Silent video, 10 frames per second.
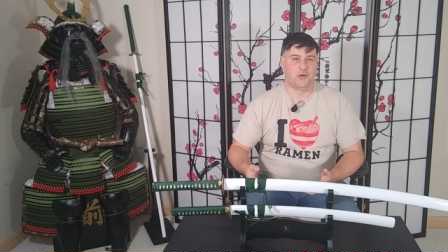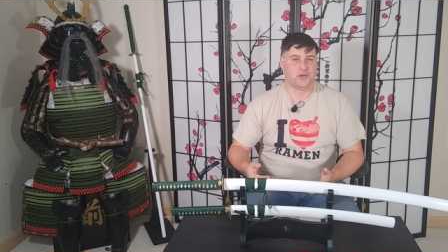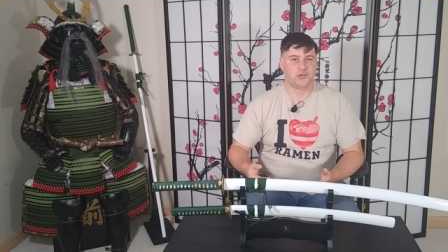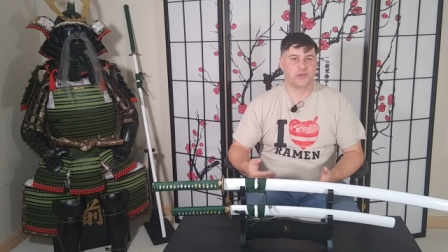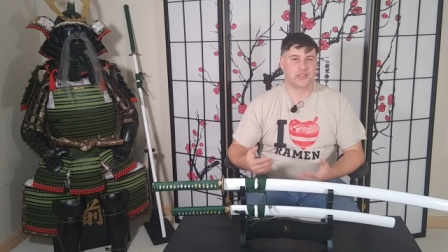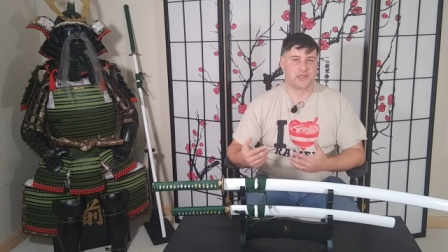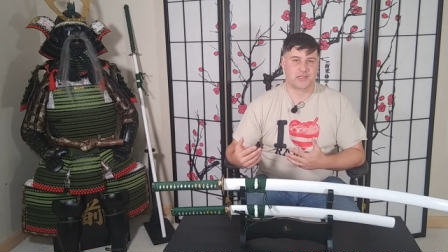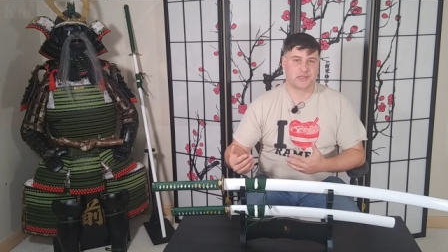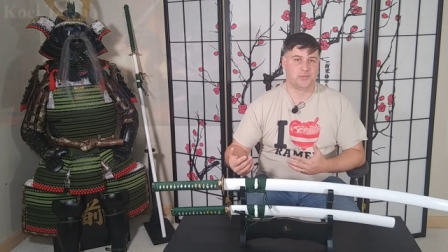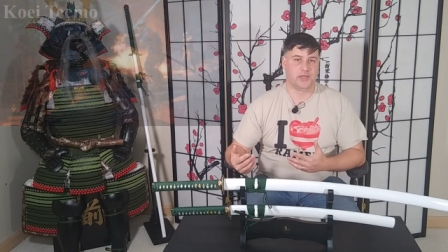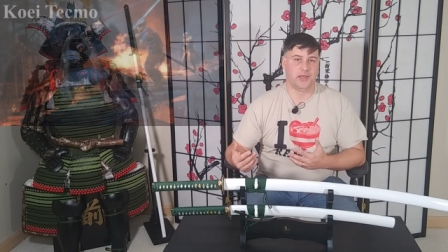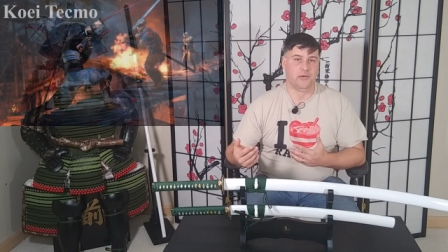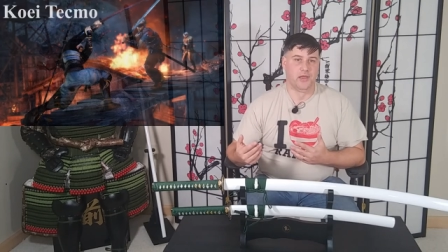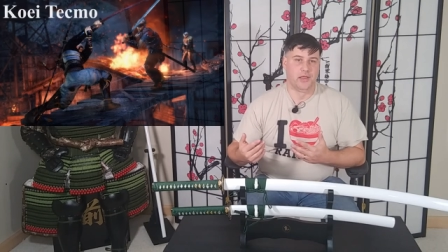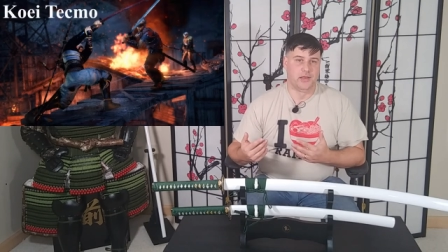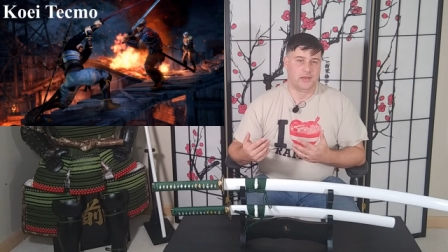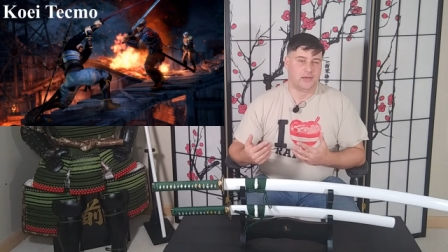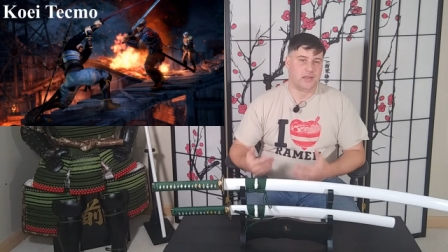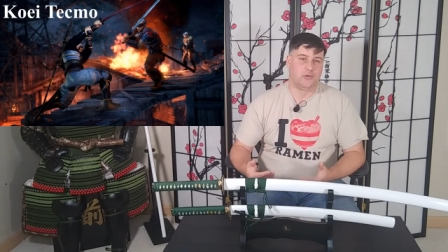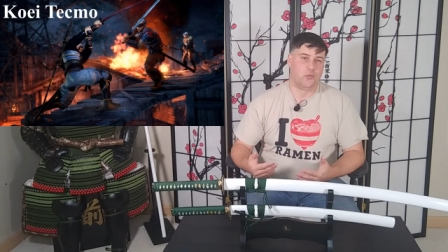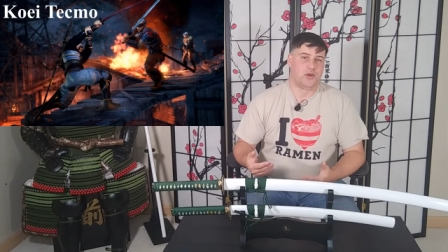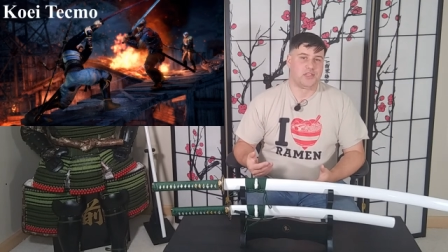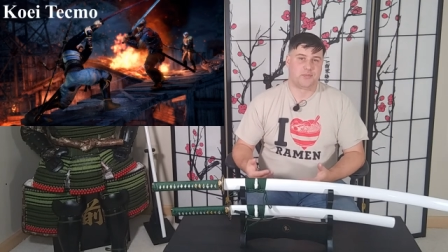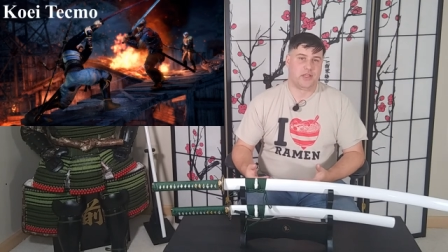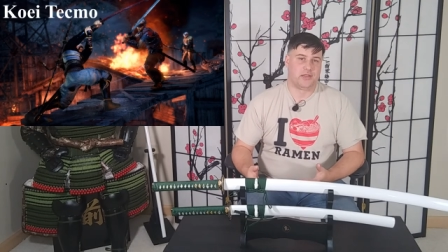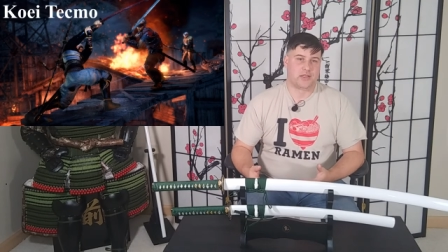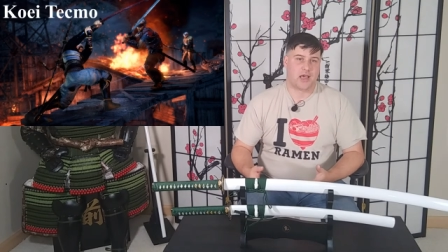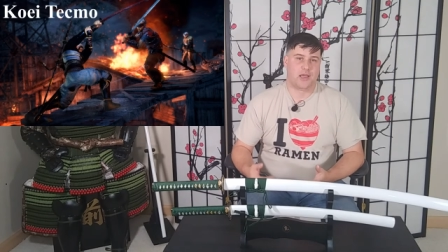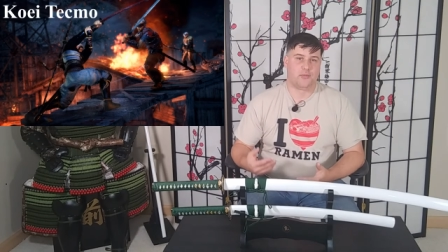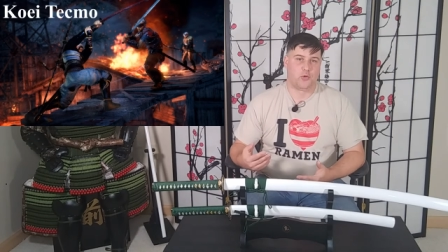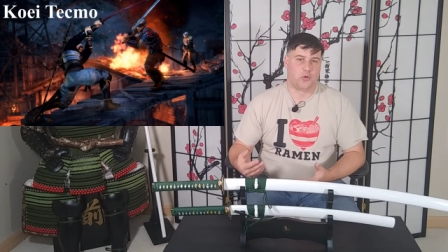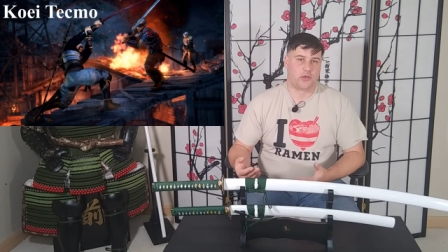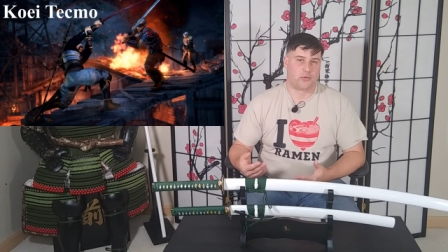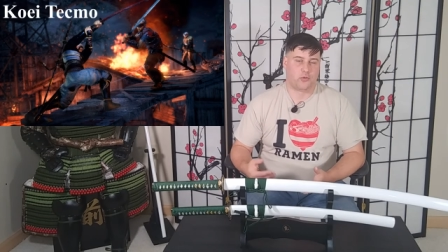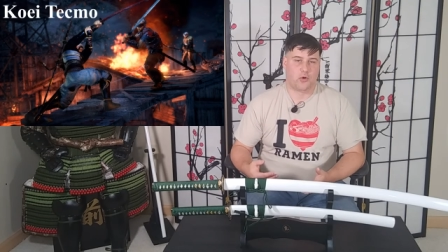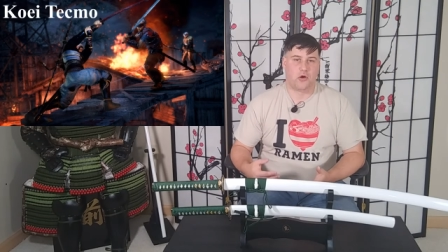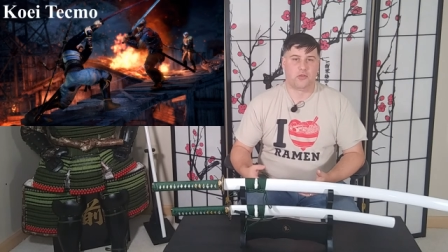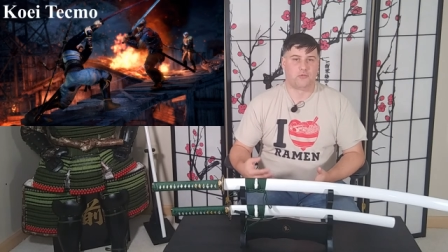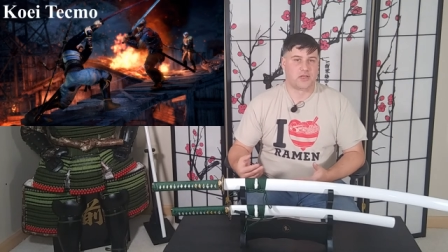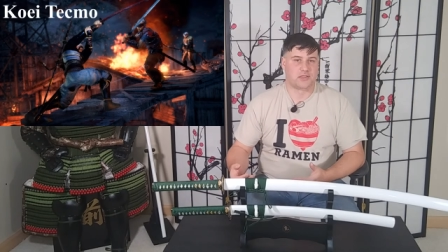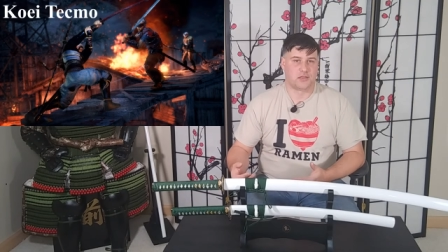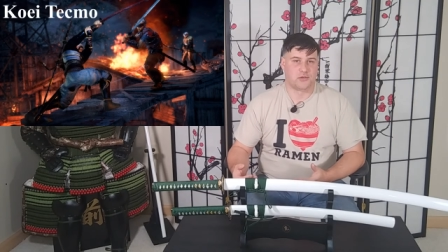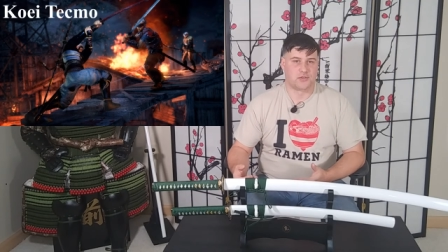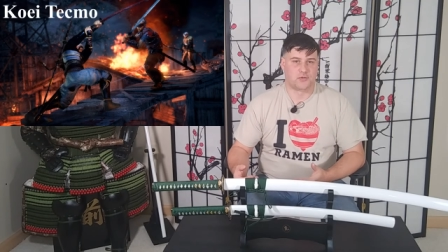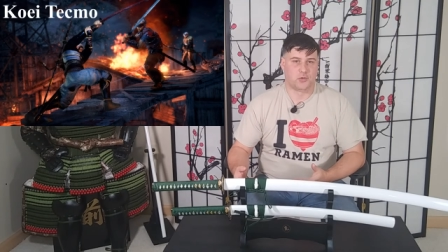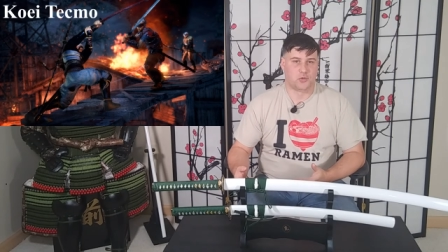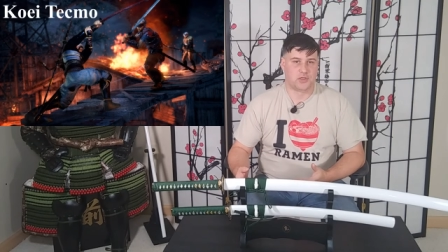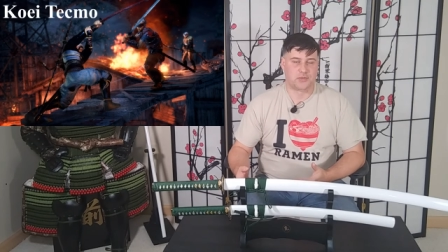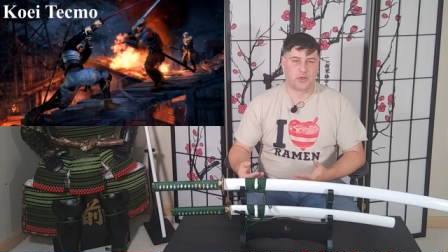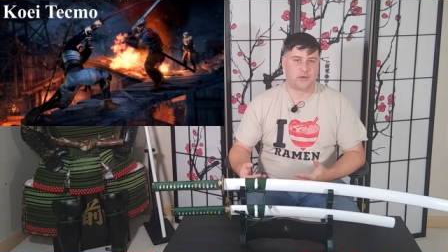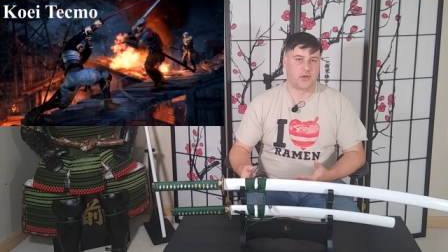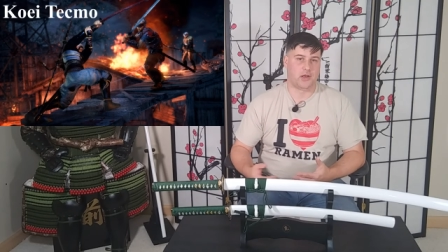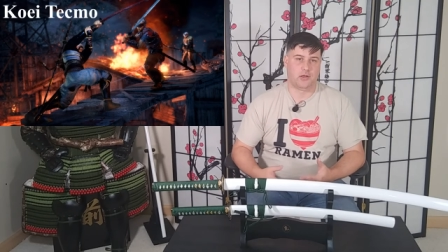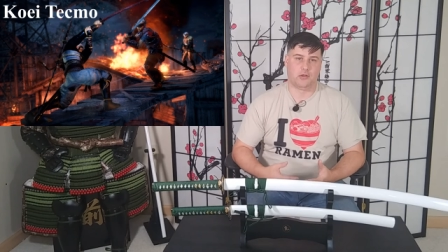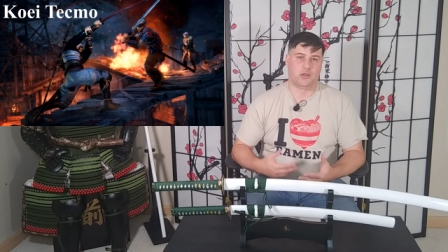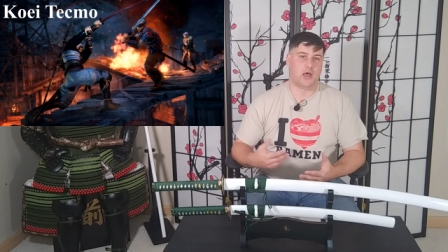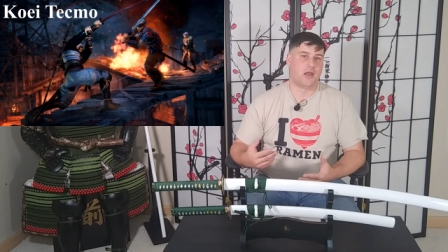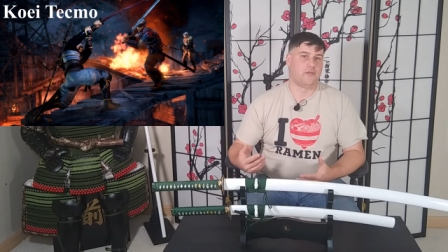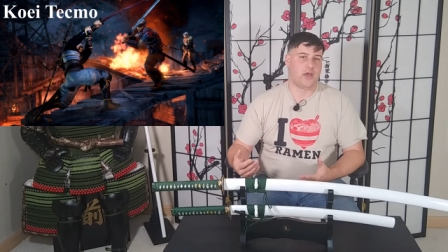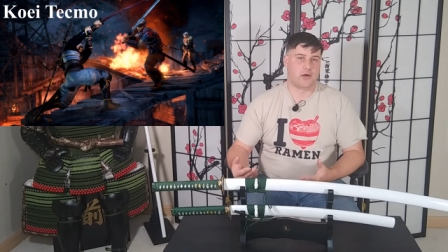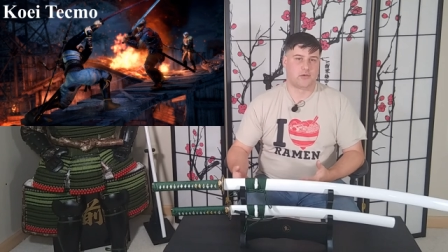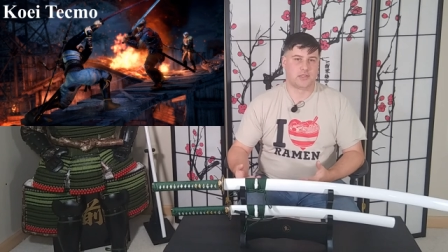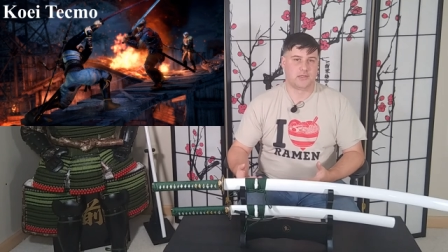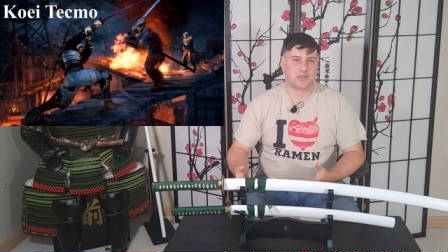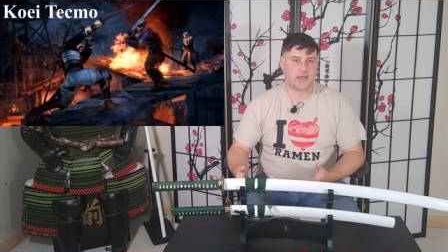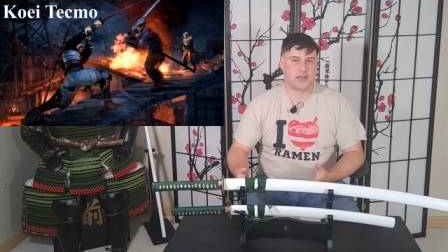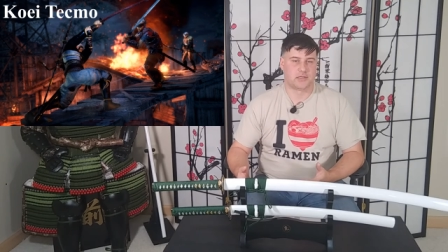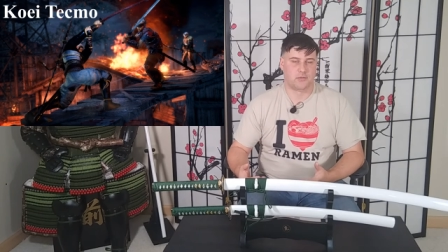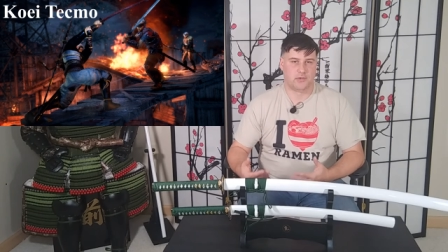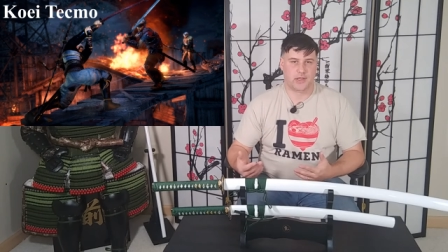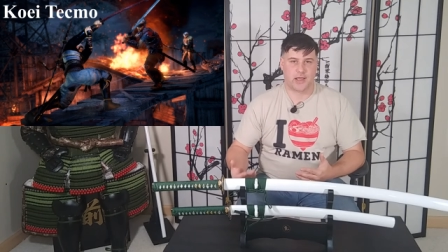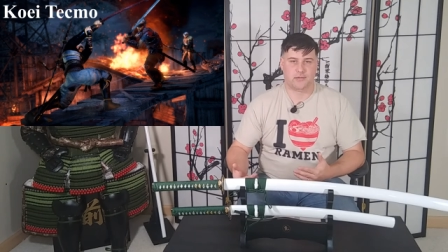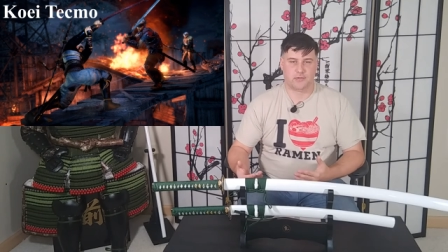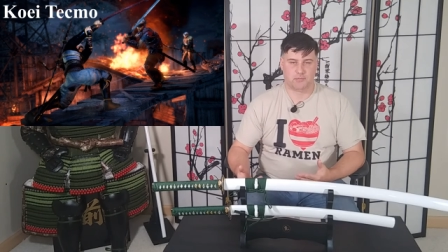arduous, and I simply didn't want to spend the time going through all the rest of those floors, but I've got a lot of hours into that. that